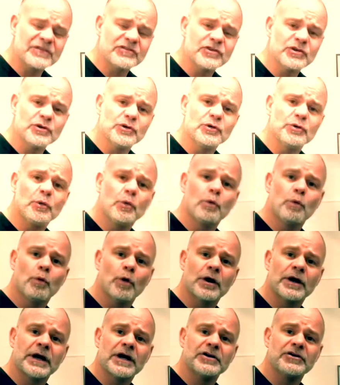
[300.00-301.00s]
to
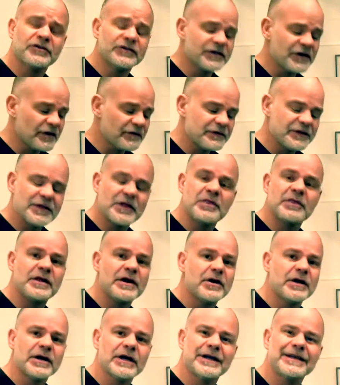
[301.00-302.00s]
work on yourself. The
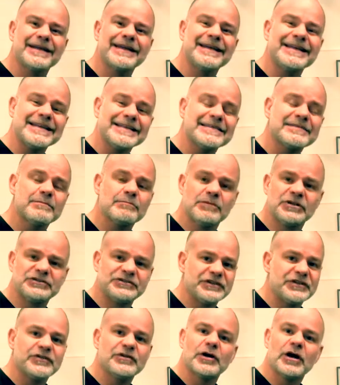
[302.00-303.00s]
Theragun is
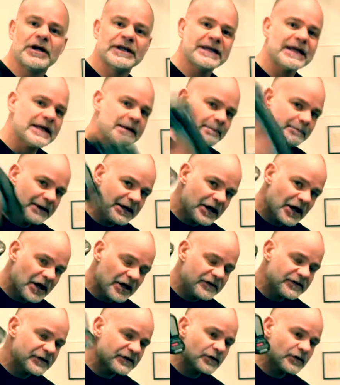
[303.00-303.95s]
much easier. Again, because